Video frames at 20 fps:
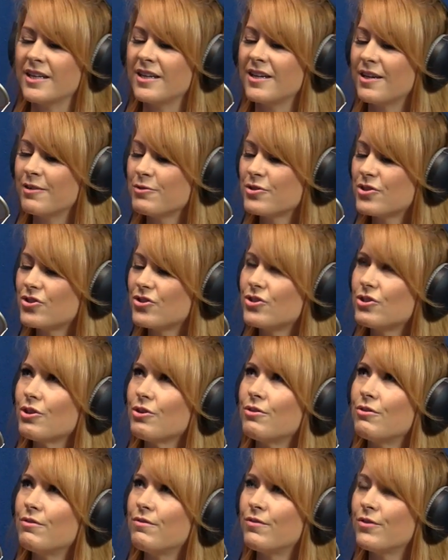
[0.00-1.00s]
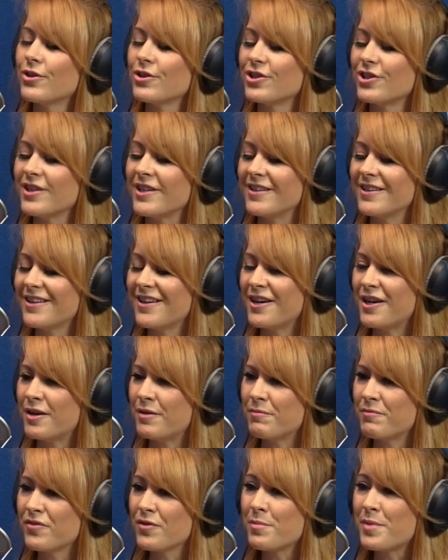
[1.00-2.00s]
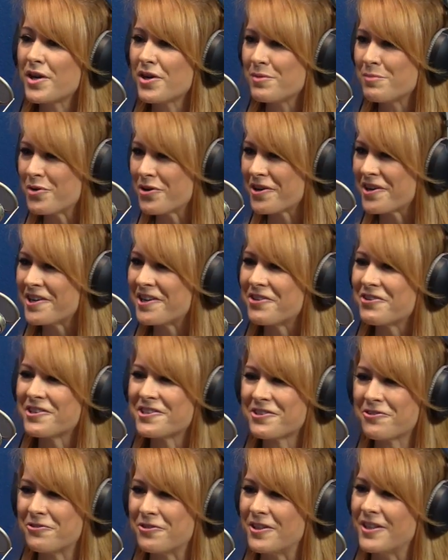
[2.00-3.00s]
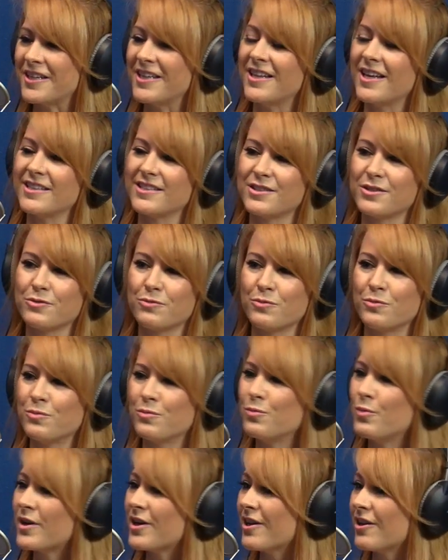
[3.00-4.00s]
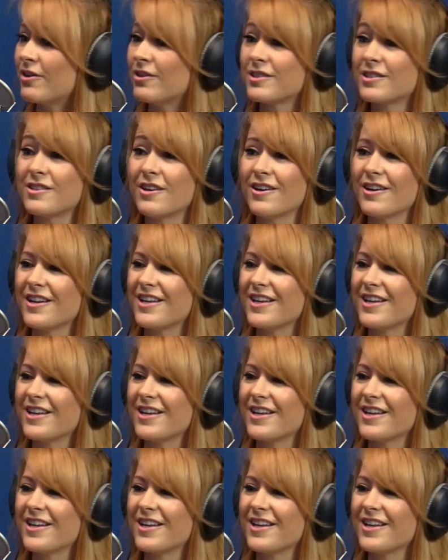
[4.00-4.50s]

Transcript: And gotcha. I was so fortunate um, for Barry Morgan, Chris Coley. That's uh-huh. where it all started.